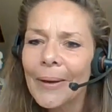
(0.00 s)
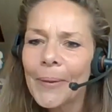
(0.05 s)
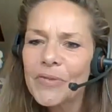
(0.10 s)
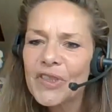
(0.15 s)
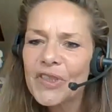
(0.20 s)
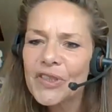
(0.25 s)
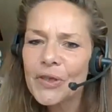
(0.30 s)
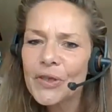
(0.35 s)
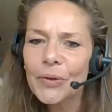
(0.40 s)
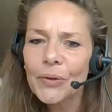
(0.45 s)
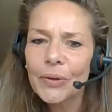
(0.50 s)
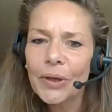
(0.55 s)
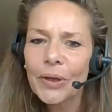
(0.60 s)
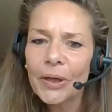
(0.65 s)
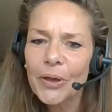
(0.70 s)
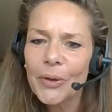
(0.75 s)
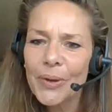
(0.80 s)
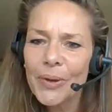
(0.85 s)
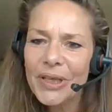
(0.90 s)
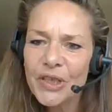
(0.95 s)
So
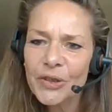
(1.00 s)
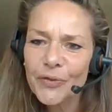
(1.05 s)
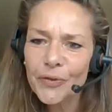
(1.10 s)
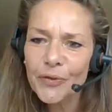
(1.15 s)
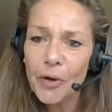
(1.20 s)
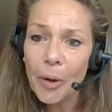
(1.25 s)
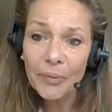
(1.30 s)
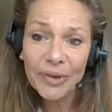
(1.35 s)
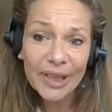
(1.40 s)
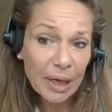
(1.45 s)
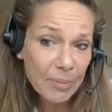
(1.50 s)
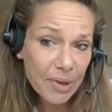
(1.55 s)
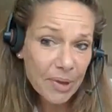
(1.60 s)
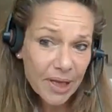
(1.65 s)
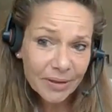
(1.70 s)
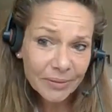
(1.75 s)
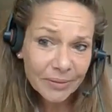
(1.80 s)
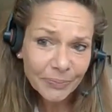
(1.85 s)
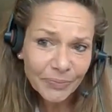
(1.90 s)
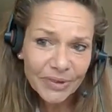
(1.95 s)
a question from
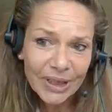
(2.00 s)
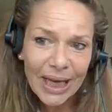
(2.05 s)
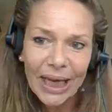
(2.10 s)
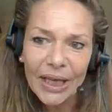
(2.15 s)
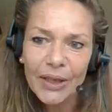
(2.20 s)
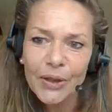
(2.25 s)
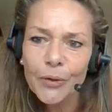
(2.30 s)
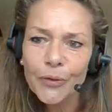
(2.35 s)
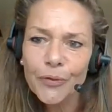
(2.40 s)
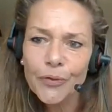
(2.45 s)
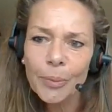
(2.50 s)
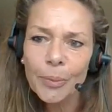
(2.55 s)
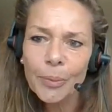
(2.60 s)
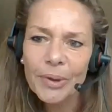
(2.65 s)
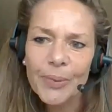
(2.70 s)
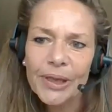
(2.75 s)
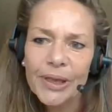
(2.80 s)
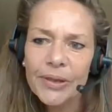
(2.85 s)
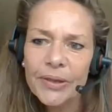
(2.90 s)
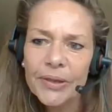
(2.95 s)
Damien. I know from
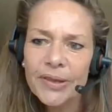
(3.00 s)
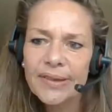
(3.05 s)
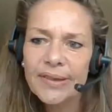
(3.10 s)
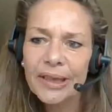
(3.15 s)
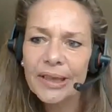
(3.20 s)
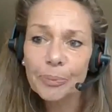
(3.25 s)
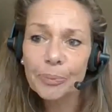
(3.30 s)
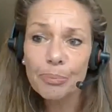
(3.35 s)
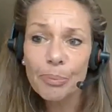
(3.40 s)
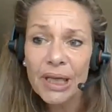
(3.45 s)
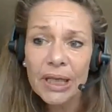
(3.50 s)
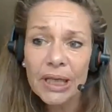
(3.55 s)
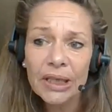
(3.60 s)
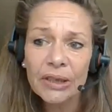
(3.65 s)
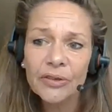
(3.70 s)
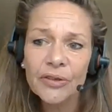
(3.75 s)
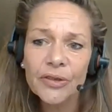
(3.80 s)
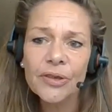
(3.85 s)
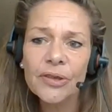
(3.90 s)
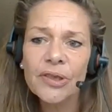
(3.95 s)
experience that many
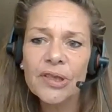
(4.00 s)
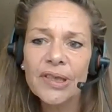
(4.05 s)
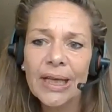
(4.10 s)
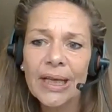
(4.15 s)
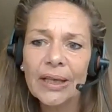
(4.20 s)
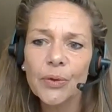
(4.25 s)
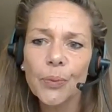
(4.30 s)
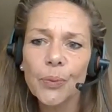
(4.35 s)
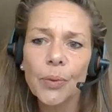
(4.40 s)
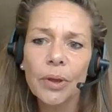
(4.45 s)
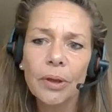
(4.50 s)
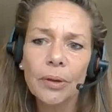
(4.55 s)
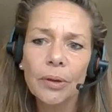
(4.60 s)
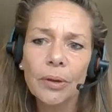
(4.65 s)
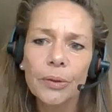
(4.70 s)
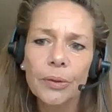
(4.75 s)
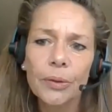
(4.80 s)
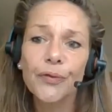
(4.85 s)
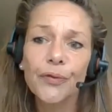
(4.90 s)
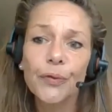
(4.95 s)
interns at the
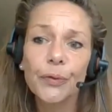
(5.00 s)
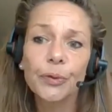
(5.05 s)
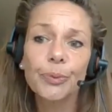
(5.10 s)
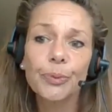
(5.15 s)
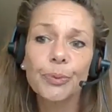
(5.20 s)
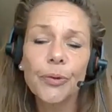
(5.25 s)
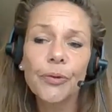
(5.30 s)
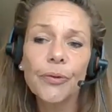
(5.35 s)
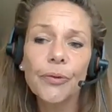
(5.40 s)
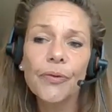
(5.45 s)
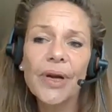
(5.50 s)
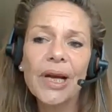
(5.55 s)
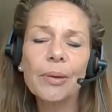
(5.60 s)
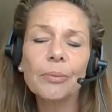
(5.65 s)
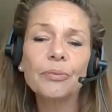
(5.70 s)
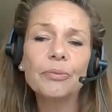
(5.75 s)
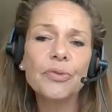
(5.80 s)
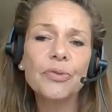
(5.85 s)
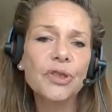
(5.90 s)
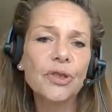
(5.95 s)
World Food
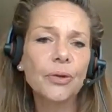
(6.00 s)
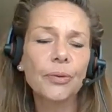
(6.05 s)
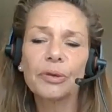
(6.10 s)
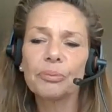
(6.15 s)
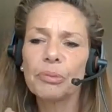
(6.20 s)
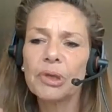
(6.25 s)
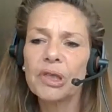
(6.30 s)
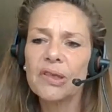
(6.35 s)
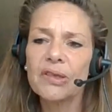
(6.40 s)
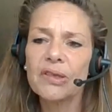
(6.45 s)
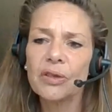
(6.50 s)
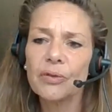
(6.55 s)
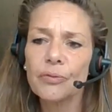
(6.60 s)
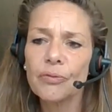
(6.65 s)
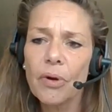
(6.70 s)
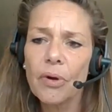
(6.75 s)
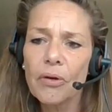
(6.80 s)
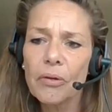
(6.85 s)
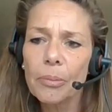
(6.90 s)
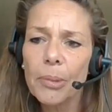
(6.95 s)
Programme, so it means in
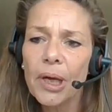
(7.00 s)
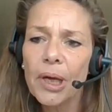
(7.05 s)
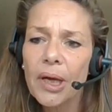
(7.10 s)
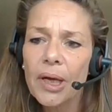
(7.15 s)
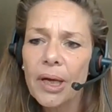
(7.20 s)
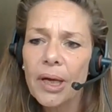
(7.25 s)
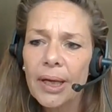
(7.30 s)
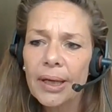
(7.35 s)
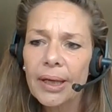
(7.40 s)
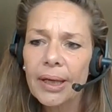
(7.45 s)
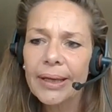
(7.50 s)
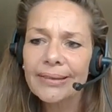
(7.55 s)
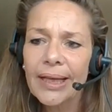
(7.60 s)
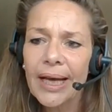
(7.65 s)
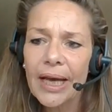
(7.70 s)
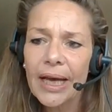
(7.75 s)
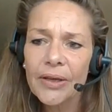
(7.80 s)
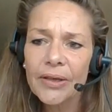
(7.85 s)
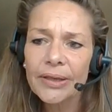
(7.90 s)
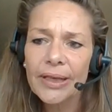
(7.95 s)
Rome, get
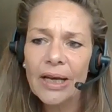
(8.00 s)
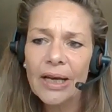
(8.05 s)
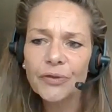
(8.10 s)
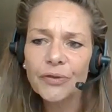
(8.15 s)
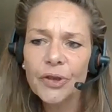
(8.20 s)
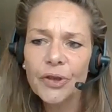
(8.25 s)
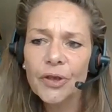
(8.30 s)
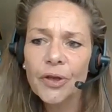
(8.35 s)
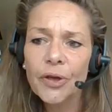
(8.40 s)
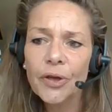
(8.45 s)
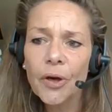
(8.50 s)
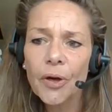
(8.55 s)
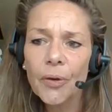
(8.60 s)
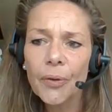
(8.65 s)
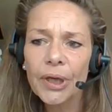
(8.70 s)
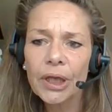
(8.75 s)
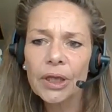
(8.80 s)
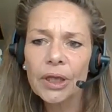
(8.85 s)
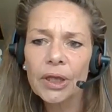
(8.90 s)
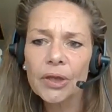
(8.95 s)
hired after
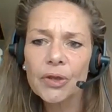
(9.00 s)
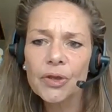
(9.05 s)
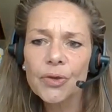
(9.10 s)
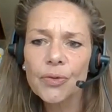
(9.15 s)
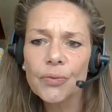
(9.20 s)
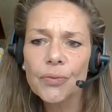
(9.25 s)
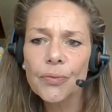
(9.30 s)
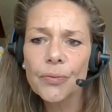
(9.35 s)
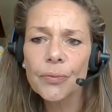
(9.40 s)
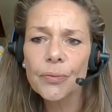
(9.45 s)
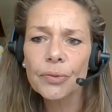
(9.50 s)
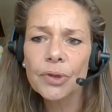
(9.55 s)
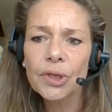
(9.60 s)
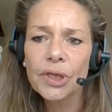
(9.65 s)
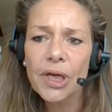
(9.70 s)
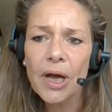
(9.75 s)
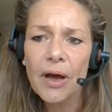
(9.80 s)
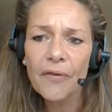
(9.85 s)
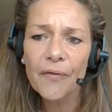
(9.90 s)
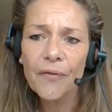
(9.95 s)
going to
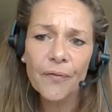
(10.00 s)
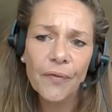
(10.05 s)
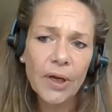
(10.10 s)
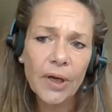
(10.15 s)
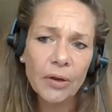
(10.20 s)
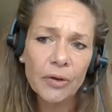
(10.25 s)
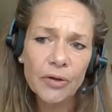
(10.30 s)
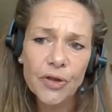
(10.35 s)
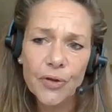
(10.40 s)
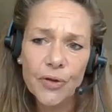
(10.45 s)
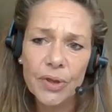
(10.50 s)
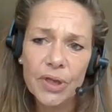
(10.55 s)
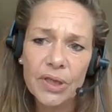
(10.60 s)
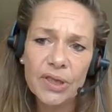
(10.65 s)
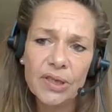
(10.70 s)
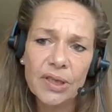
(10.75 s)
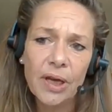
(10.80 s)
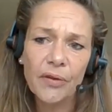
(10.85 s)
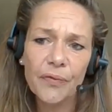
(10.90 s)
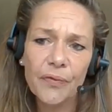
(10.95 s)
tough
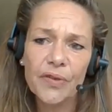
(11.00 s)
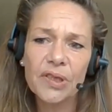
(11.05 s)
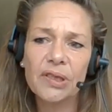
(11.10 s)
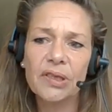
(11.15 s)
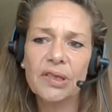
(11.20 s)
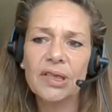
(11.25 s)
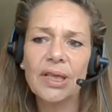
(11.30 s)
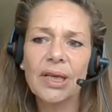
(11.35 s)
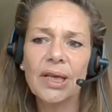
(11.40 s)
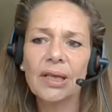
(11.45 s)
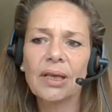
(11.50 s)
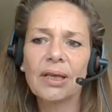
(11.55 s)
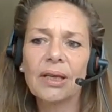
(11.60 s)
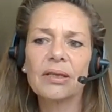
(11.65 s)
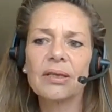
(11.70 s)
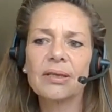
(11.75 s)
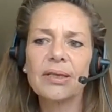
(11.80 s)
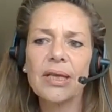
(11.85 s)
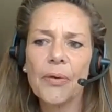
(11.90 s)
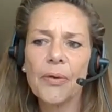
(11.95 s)
countries, offices like
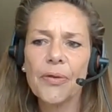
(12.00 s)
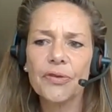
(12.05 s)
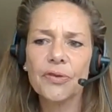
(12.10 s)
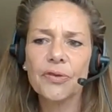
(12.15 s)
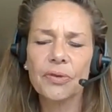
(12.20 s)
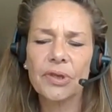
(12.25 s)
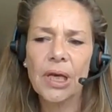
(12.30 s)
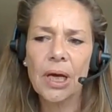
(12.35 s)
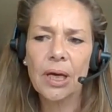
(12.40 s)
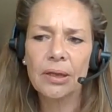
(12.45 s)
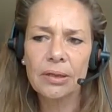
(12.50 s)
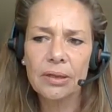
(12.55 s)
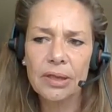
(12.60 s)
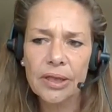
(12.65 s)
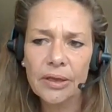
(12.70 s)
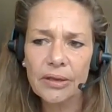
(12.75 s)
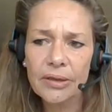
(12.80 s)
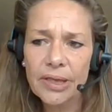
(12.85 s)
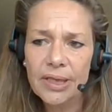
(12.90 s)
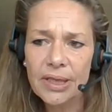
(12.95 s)
South Sudan,
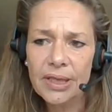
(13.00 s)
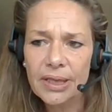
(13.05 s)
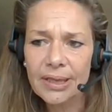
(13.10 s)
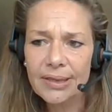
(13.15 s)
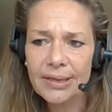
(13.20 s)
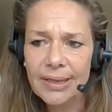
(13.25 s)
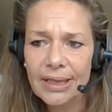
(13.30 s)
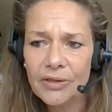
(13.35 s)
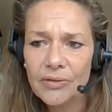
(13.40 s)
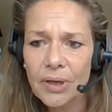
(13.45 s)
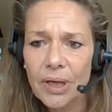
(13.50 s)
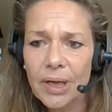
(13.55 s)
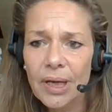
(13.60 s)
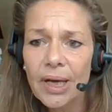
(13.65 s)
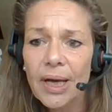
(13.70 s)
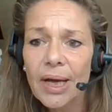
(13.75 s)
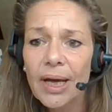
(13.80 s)
DRC, etc.,